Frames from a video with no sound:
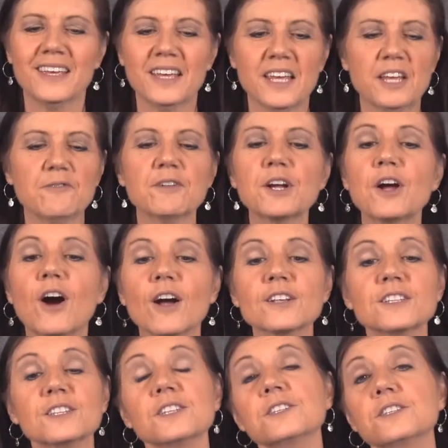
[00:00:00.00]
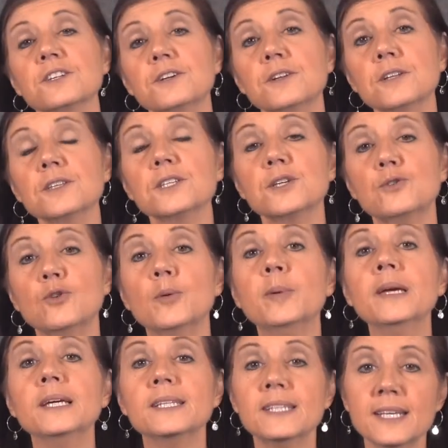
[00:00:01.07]
In regards to students who will
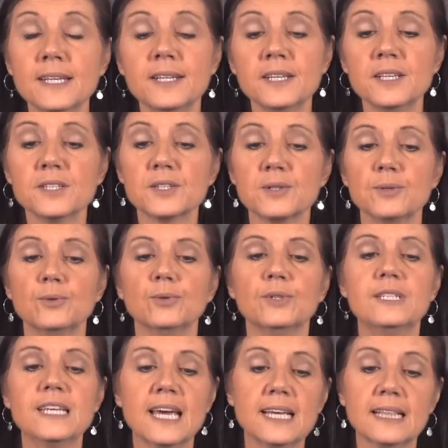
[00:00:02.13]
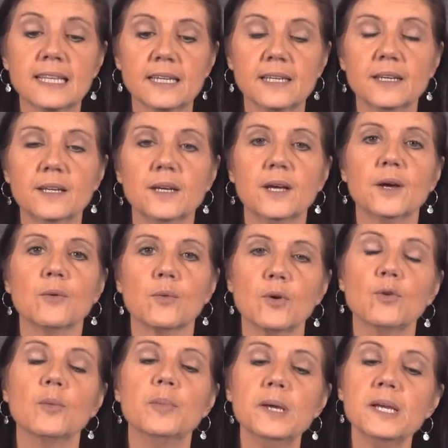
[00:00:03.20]
be attending school daily, we
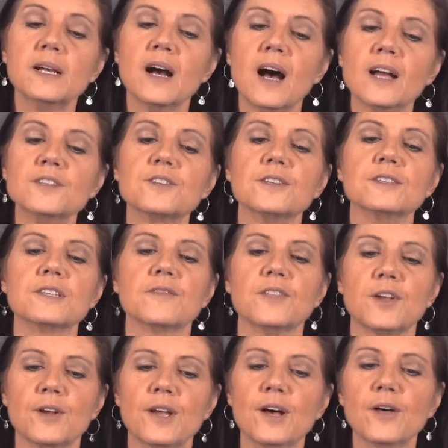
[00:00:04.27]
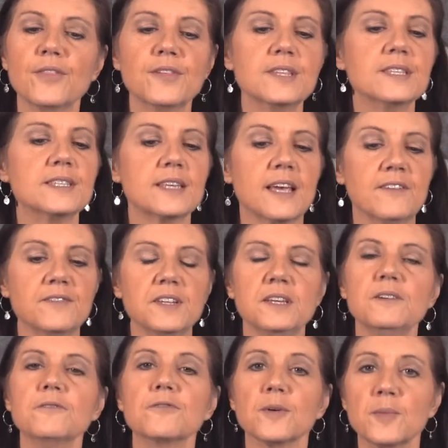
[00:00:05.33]
will be conscious of their health and
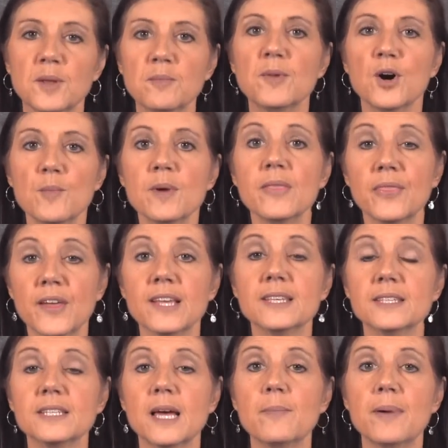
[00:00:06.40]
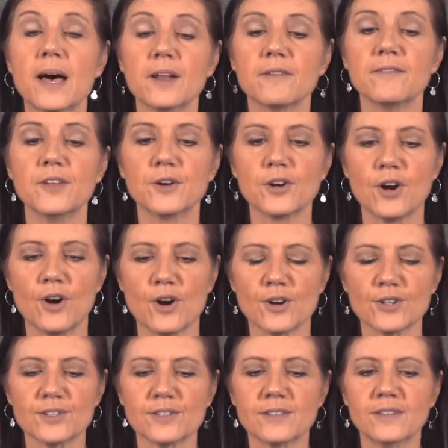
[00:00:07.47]
safety from the moment they step out of their
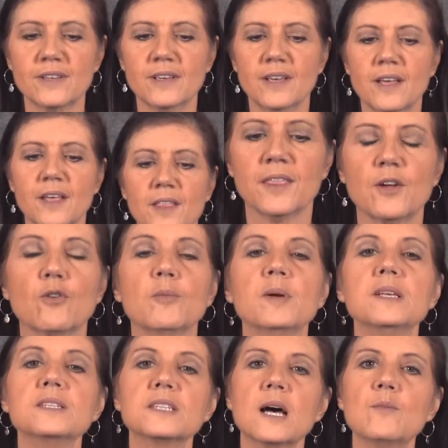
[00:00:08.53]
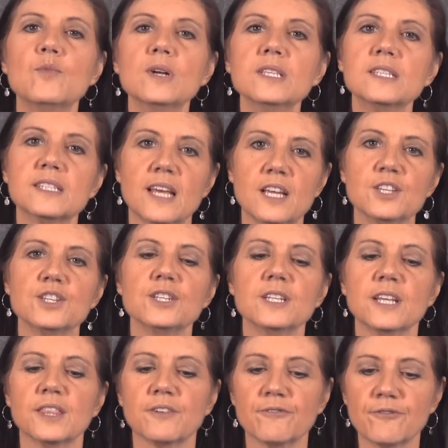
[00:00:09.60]
cars. There will be someone stationed
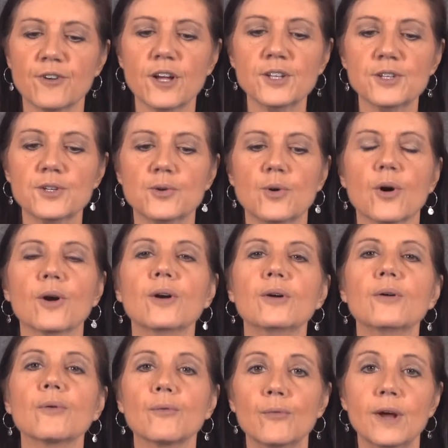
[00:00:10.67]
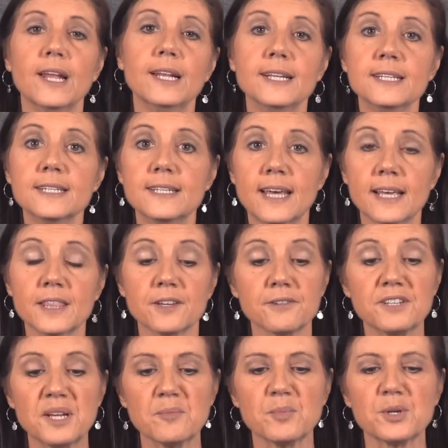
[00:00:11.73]
at the front door ready to take their
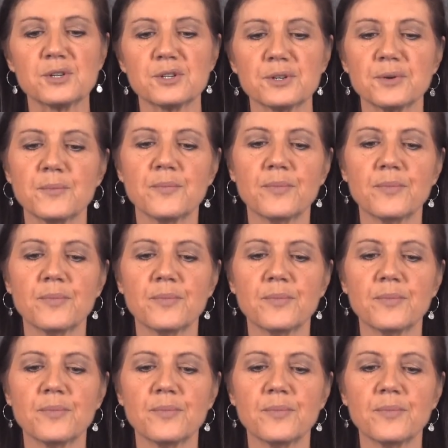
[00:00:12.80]
temperature.